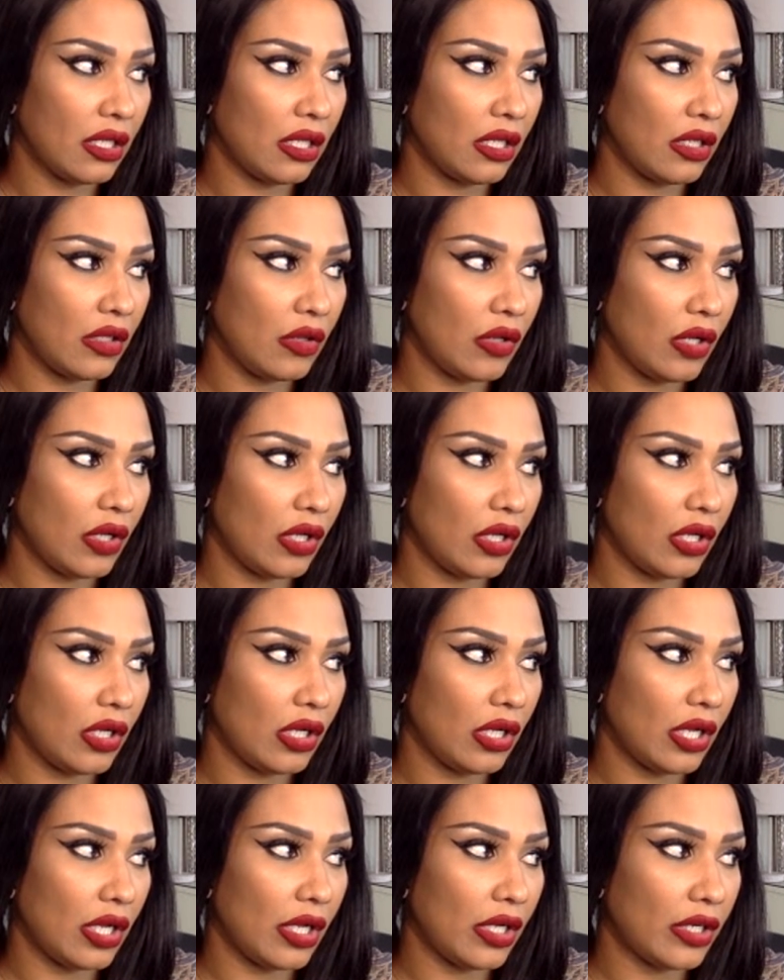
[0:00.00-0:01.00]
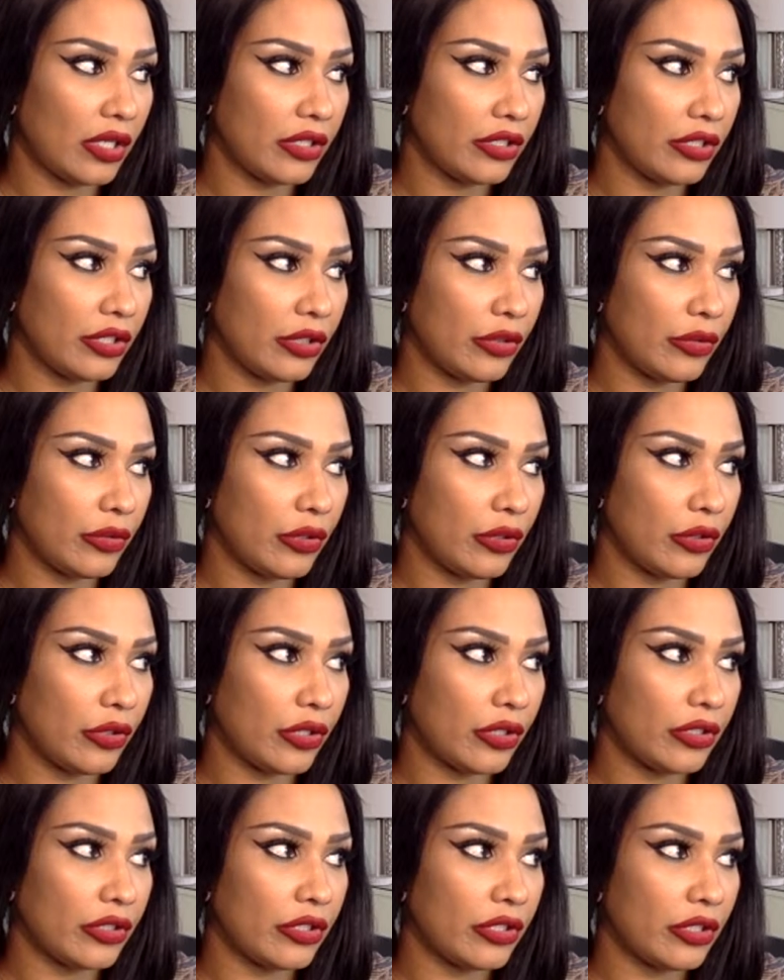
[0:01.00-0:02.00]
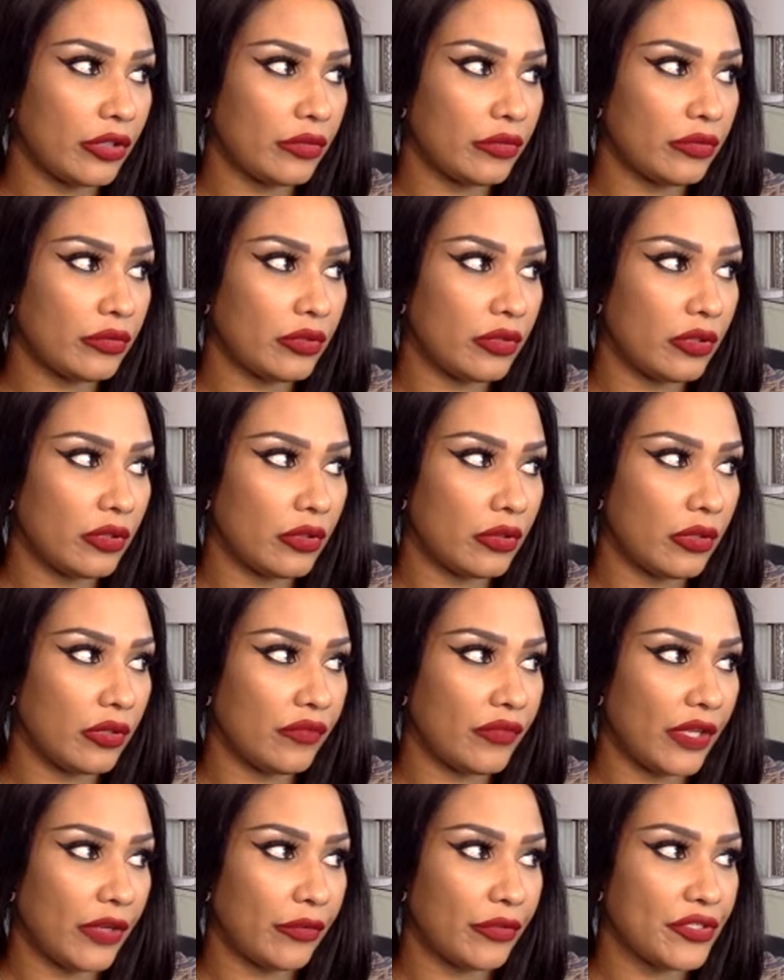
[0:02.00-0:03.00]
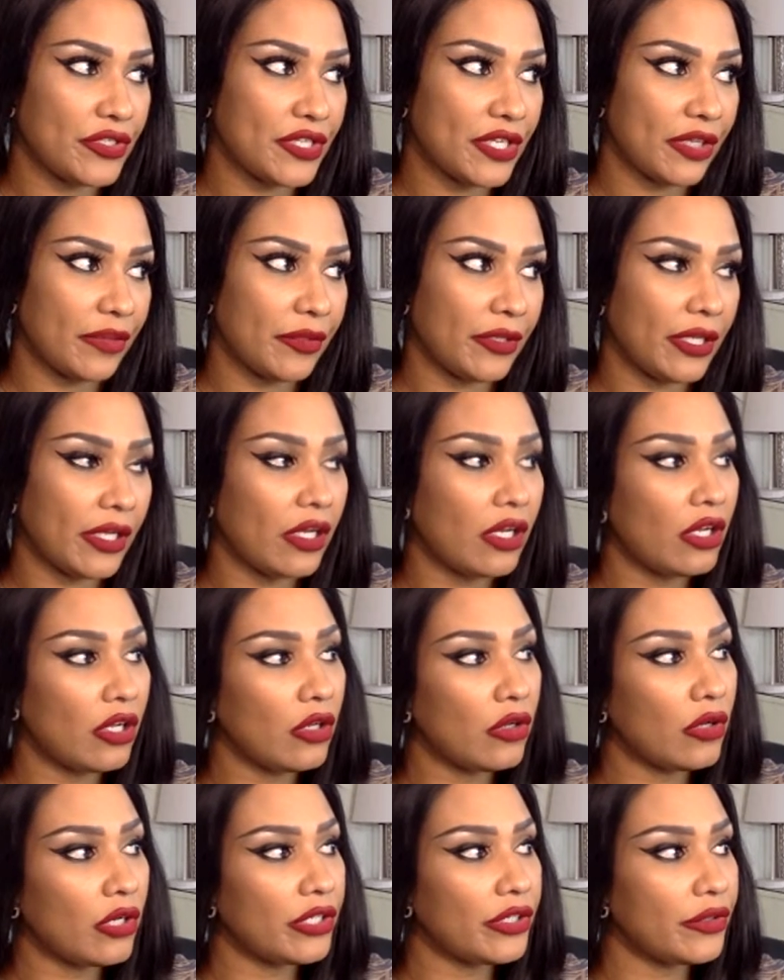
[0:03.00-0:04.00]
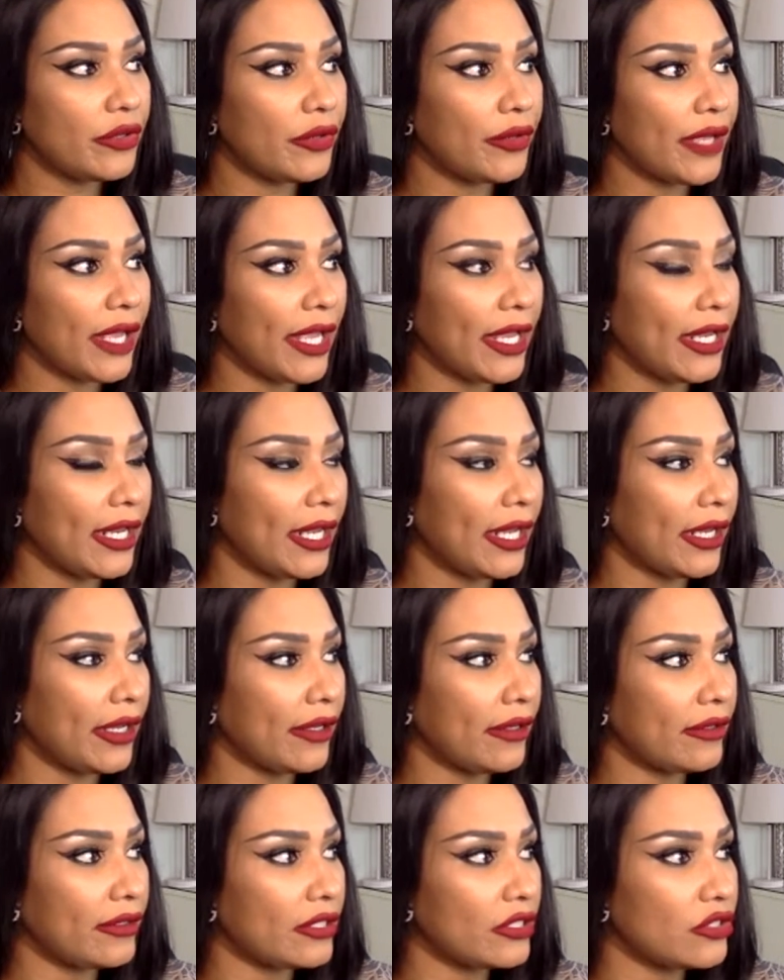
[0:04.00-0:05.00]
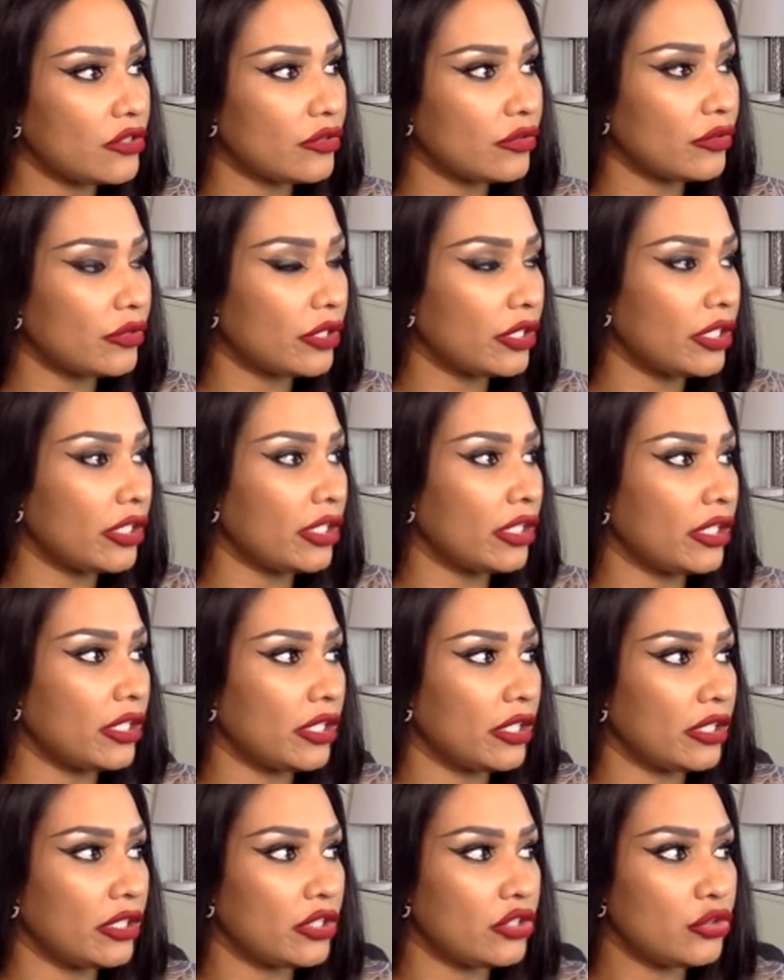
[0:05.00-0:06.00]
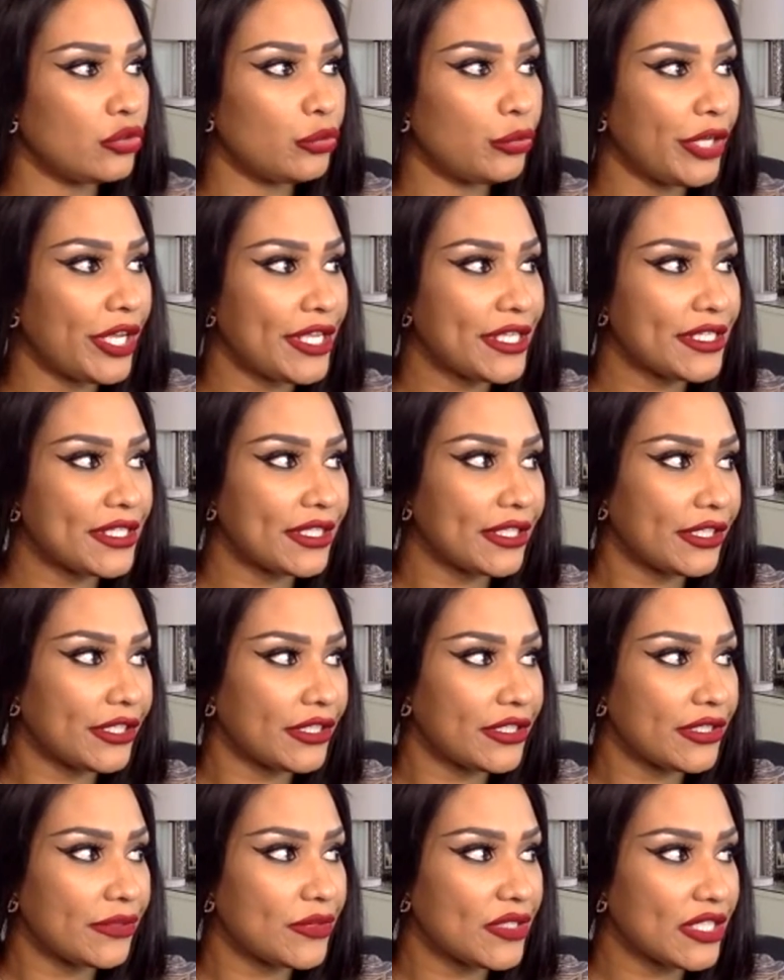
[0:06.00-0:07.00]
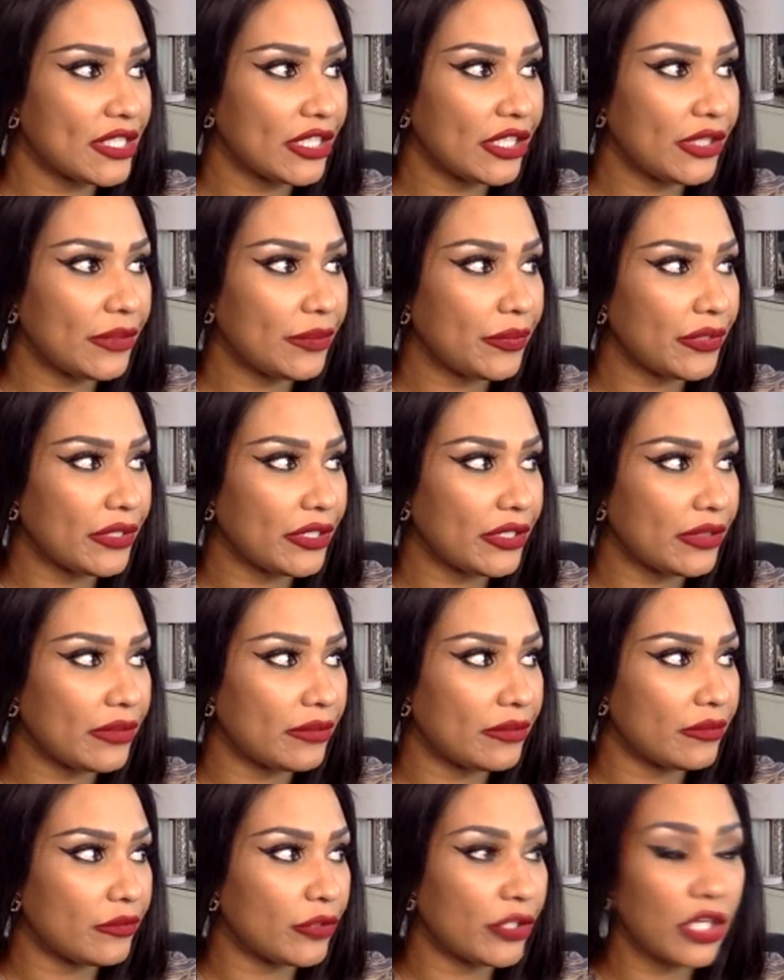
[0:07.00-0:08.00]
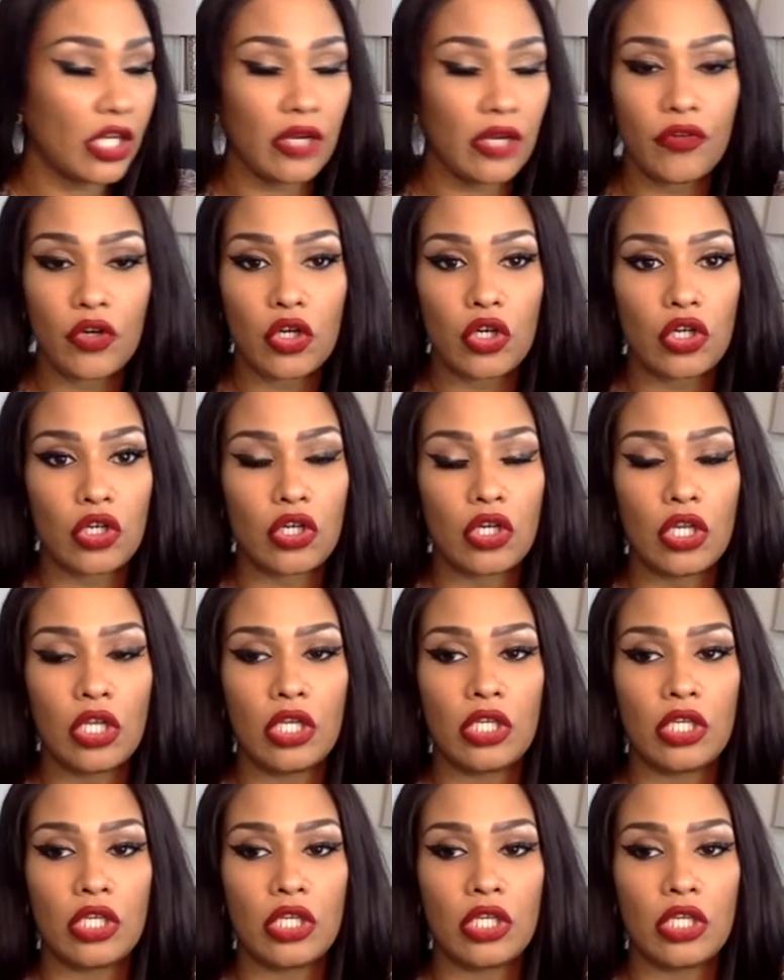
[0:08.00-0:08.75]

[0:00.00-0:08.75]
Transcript: Oh, I heard, you know, or, you know, if they were sick, be like, oh, are you okay now? Did you rest and get some sleep and recover?